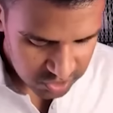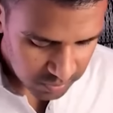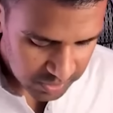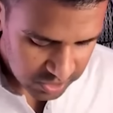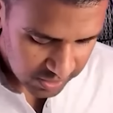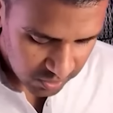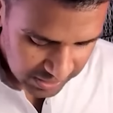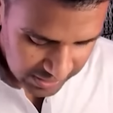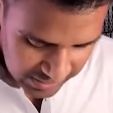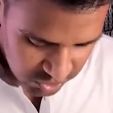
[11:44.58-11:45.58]
so much that goes
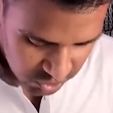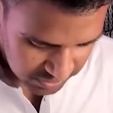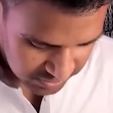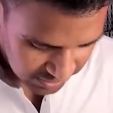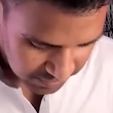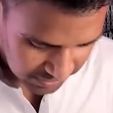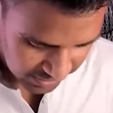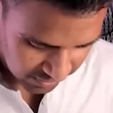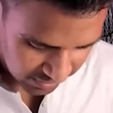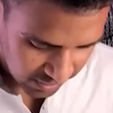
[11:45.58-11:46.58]
into a statement
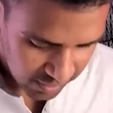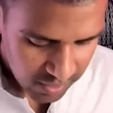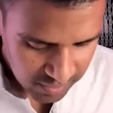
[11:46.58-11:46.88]
like that.